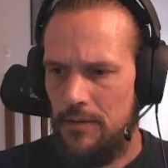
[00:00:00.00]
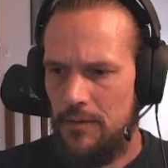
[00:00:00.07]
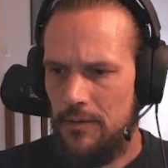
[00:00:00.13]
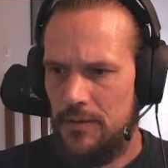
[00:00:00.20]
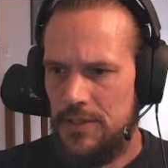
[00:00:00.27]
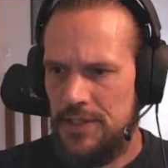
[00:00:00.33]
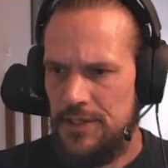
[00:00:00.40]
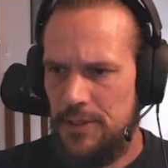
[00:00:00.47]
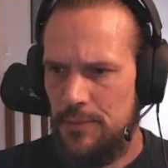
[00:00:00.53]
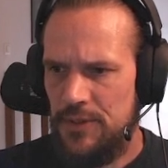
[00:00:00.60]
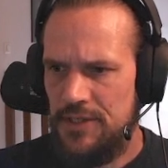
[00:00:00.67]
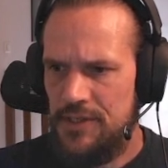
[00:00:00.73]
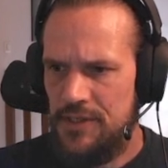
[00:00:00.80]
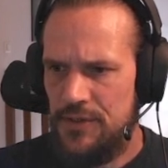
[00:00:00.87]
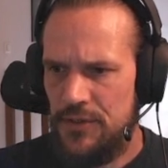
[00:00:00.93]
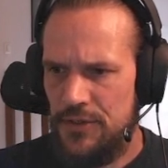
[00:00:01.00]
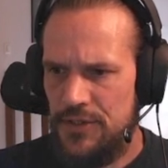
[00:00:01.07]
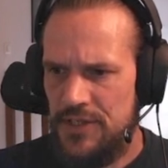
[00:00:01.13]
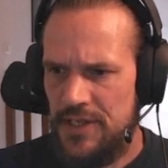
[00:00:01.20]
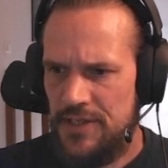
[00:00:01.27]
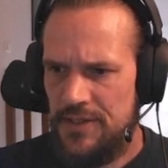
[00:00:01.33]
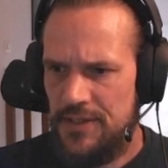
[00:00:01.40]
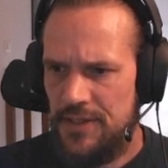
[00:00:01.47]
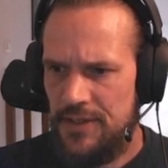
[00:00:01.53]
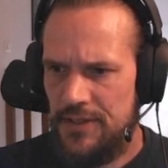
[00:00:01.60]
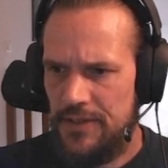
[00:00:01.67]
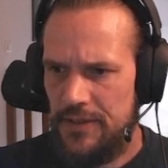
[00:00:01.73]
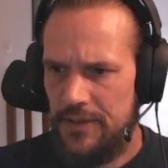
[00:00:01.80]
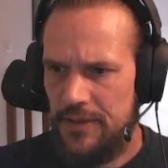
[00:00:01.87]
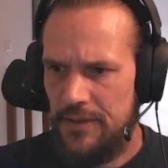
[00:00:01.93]
ChatGPT suggests that
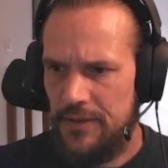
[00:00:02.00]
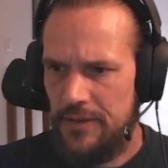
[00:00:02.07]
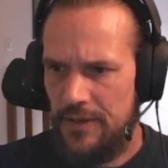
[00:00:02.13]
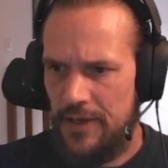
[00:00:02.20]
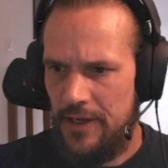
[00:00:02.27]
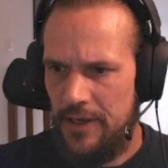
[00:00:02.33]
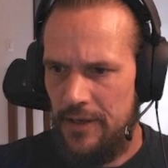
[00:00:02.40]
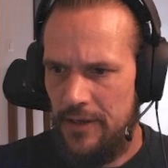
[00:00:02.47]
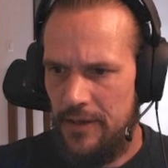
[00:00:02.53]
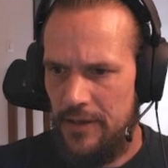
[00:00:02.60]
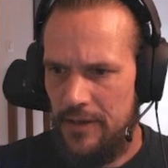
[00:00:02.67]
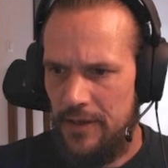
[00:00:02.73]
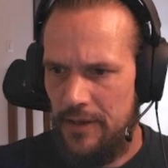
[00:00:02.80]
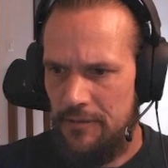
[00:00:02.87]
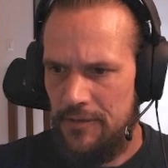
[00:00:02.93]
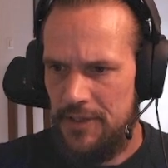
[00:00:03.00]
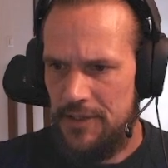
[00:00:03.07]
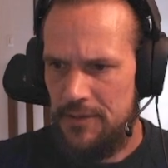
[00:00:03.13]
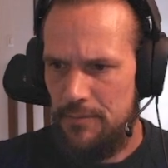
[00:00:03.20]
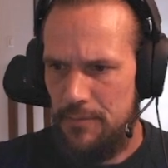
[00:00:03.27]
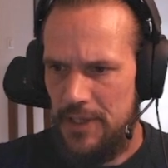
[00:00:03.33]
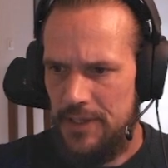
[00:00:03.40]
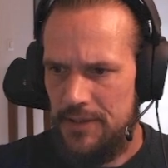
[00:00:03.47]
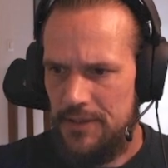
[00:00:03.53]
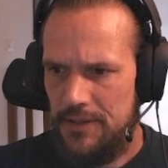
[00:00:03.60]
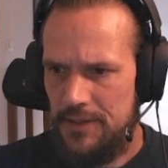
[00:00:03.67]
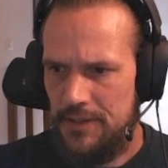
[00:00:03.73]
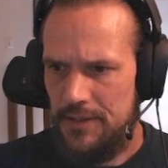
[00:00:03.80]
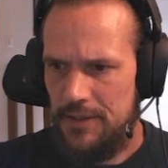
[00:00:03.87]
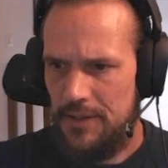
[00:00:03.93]
I have this
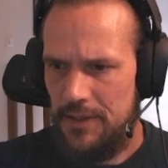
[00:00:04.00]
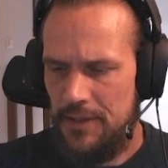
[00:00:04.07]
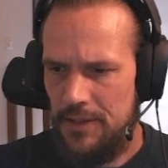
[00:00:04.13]
method,